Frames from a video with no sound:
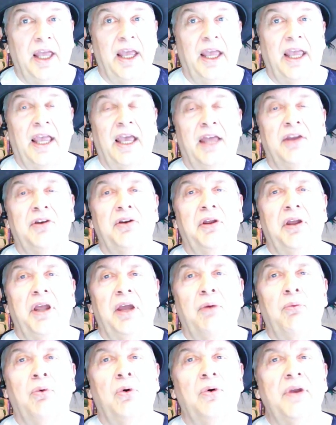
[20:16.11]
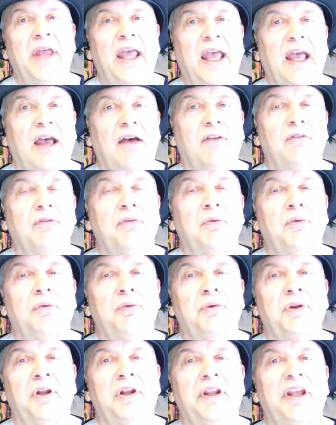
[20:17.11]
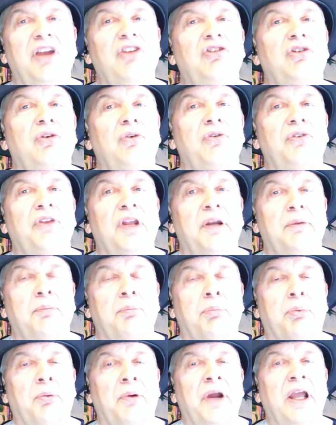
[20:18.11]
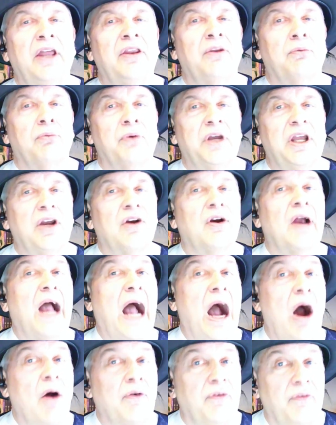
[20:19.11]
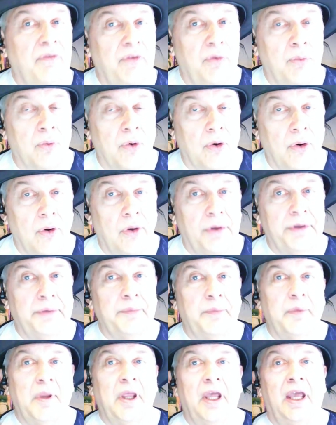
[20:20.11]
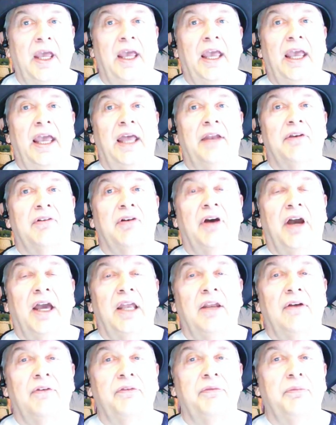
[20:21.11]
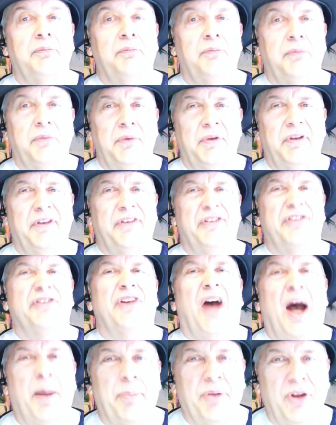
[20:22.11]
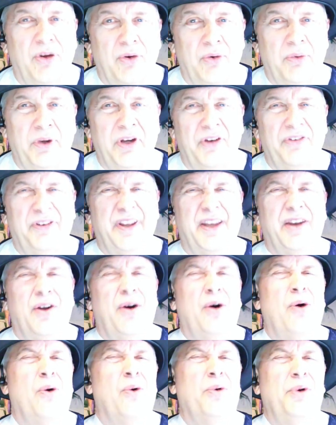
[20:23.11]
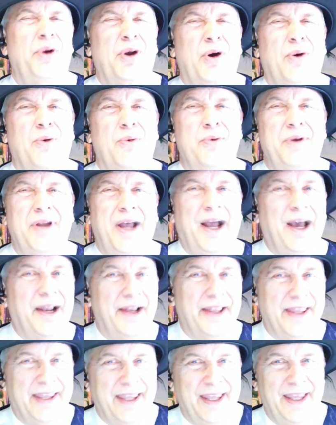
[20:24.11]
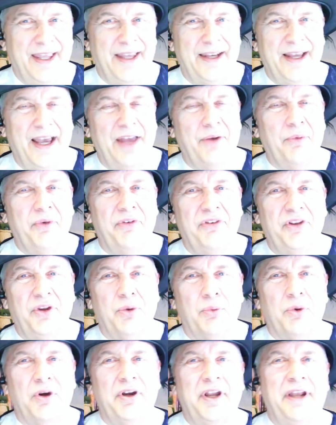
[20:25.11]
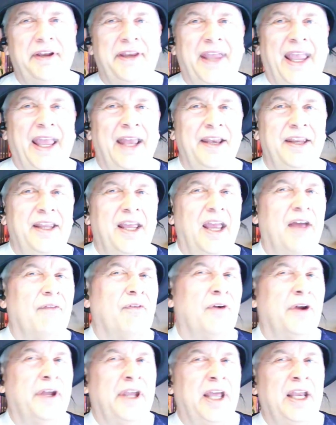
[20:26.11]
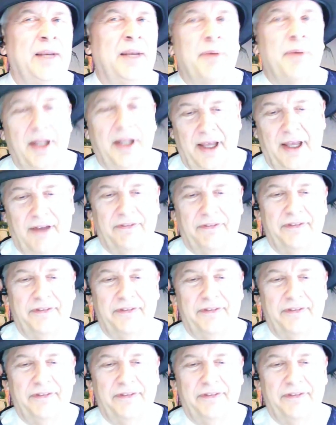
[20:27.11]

and it won't have little issues that bring the reader out of the world and kind of stop you when you say, Oh, no, not again. I don't want to see the word dandy ever again in my life.